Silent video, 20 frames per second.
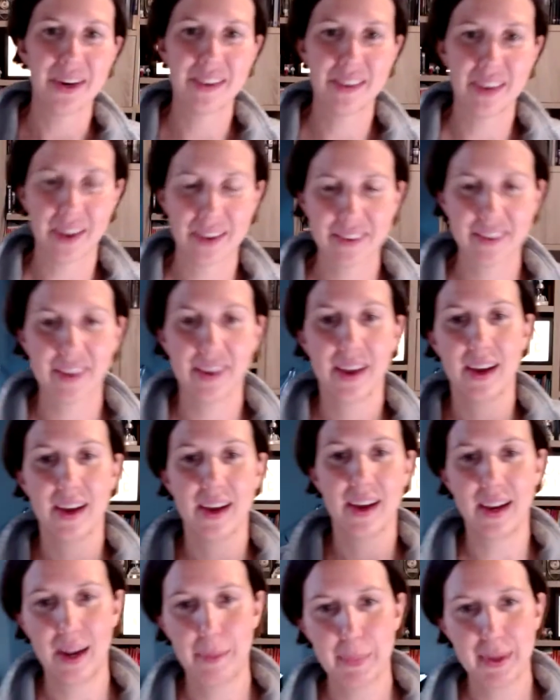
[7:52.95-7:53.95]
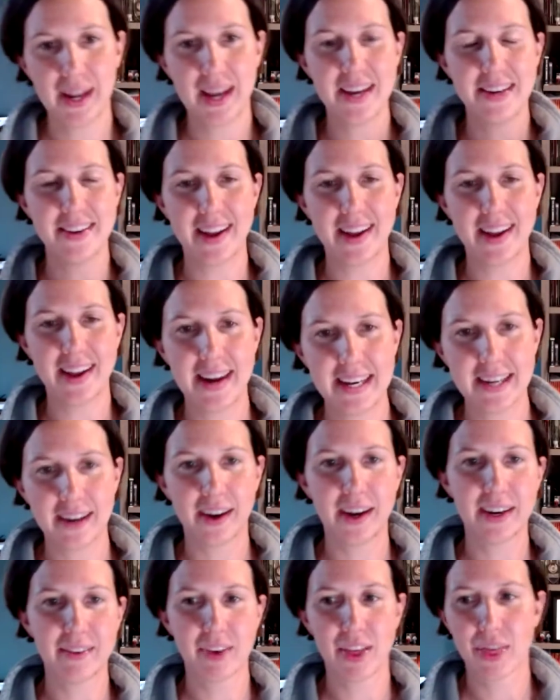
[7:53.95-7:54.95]
just eliminated any kind
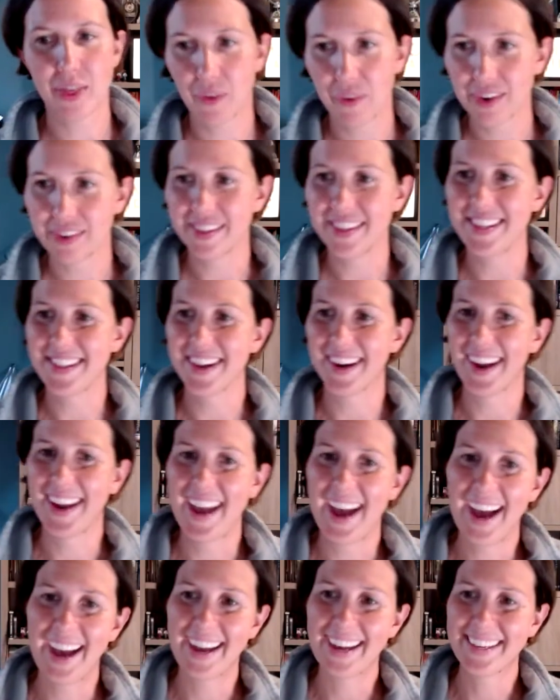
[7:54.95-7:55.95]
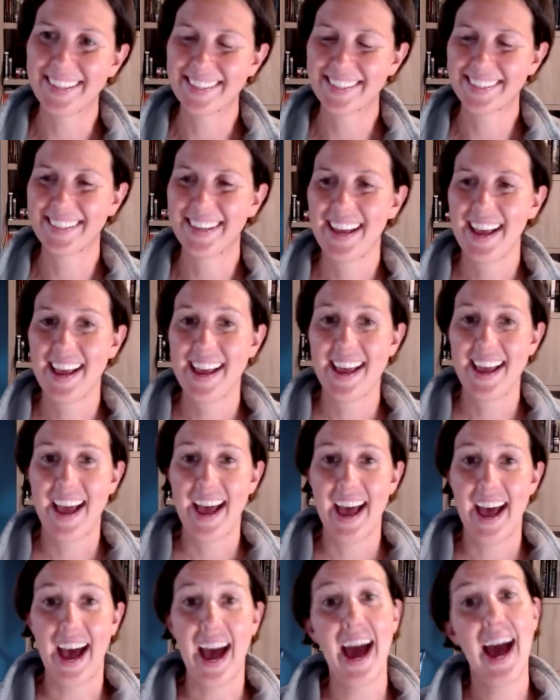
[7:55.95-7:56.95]
of authority that I had.
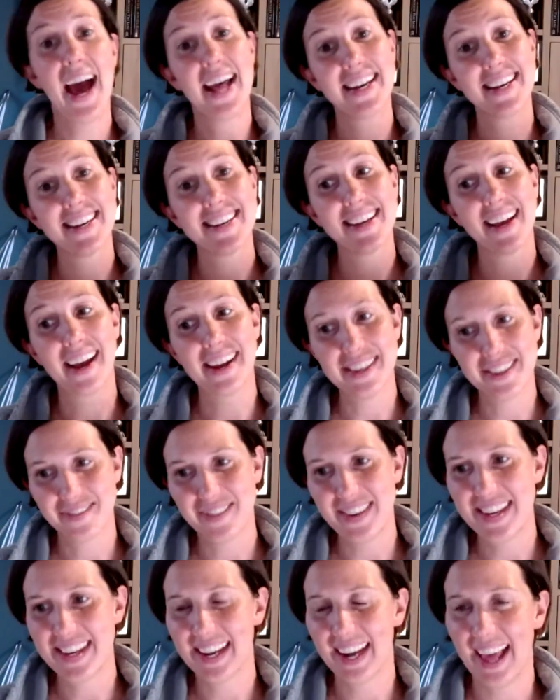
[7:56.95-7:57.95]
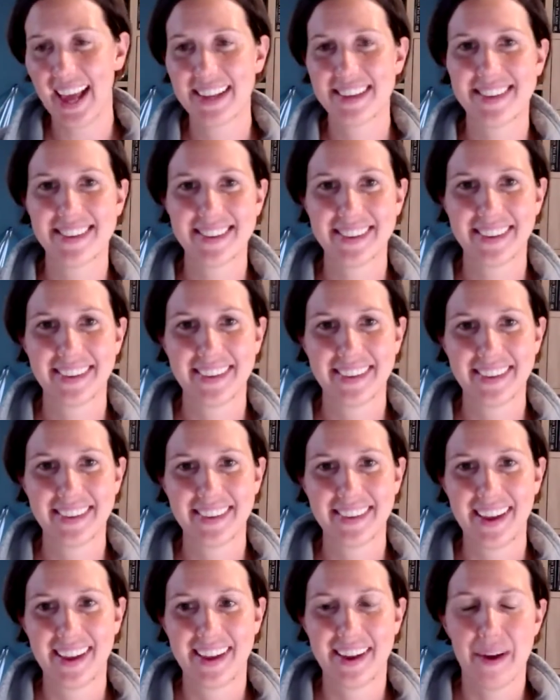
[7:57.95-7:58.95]
And I speak less.
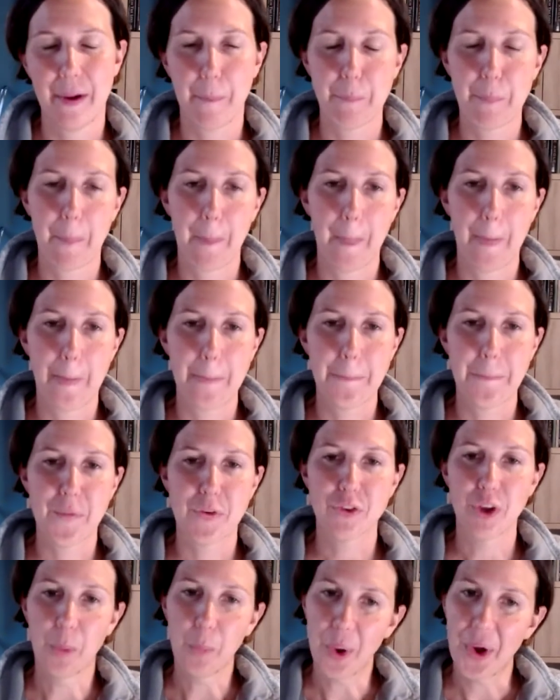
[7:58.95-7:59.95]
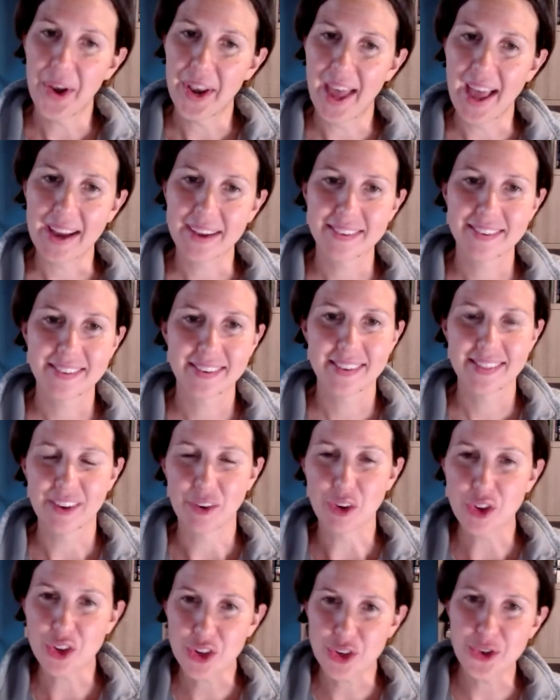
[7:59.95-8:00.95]
So what next? There are
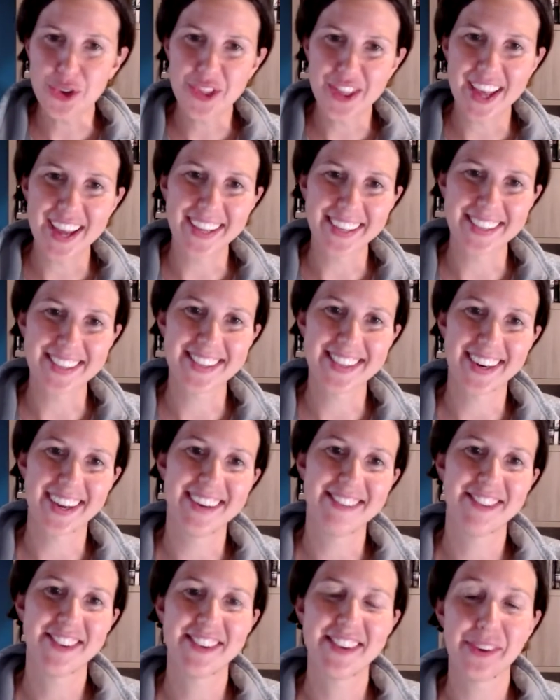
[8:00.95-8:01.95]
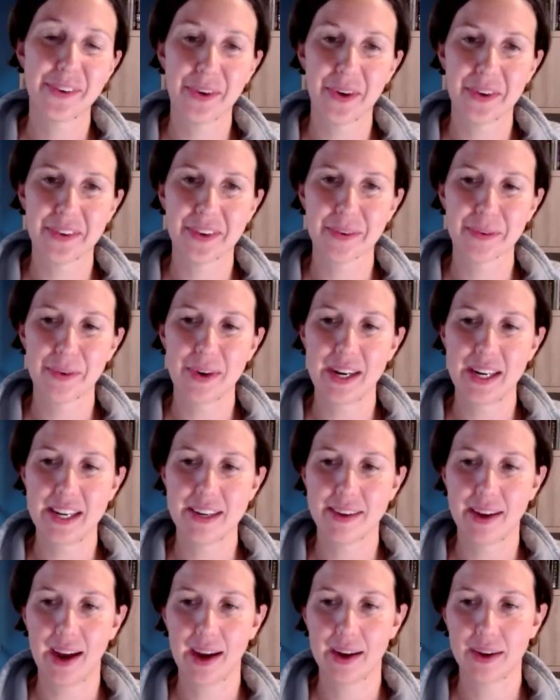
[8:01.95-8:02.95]
2 things that I've still got to really
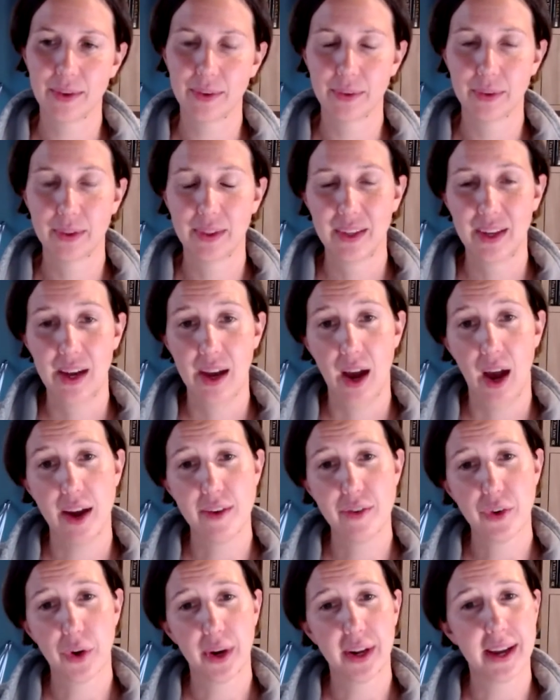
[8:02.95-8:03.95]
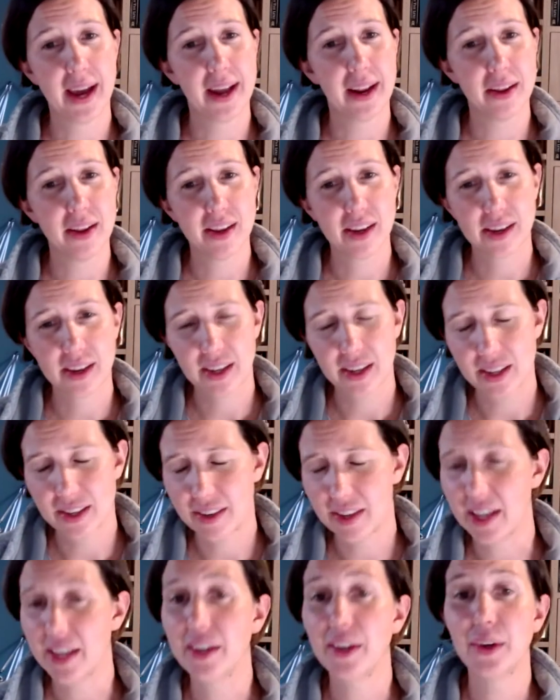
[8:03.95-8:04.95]
tackle. I've got to
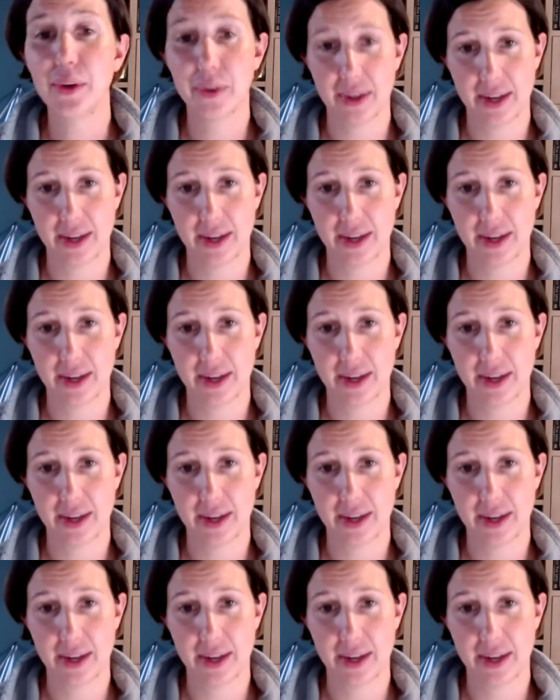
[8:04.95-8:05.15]
continue to